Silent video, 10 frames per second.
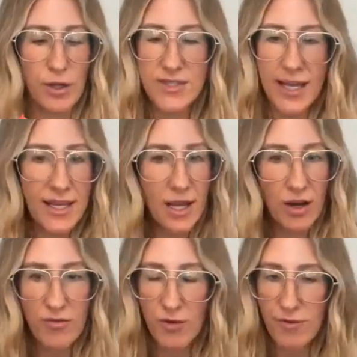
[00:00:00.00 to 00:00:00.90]
taking
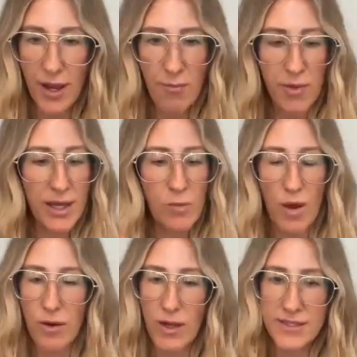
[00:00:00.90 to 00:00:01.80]
care of your family,
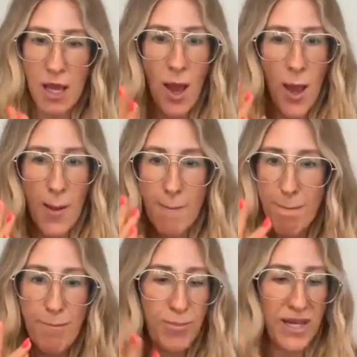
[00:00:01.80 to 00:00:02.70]
whether it's
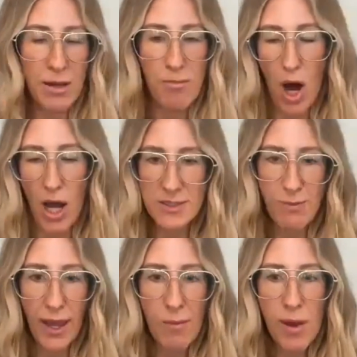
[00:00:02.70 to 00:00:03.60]
being a boss
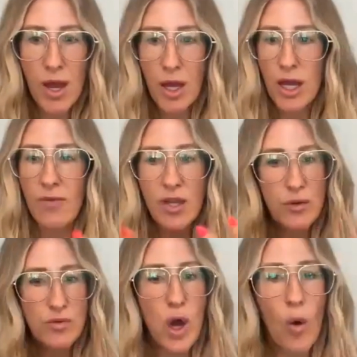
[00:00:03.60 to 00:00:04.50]
babe. And then
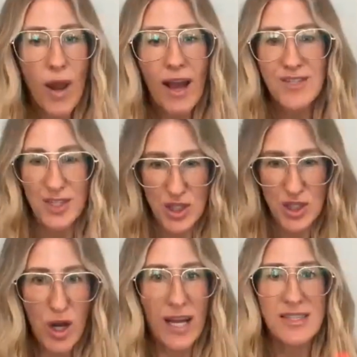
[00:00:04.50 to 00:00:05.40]
you don't have to
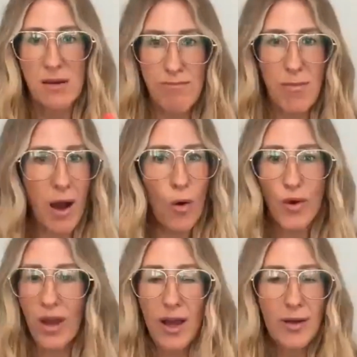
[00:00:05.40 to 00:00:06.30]
stress
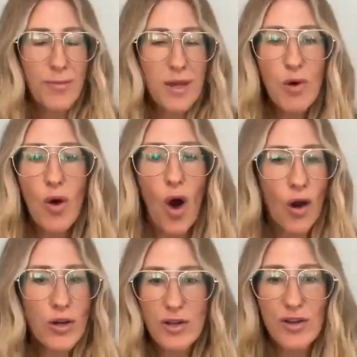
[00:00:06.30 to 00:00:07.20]
about people
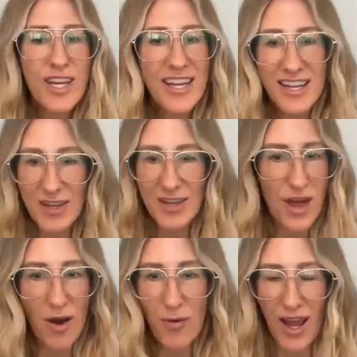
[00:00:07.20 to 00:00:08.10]
aren't looking at you
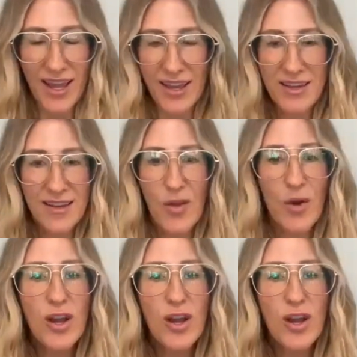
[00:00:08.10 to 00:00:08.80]
that way. They're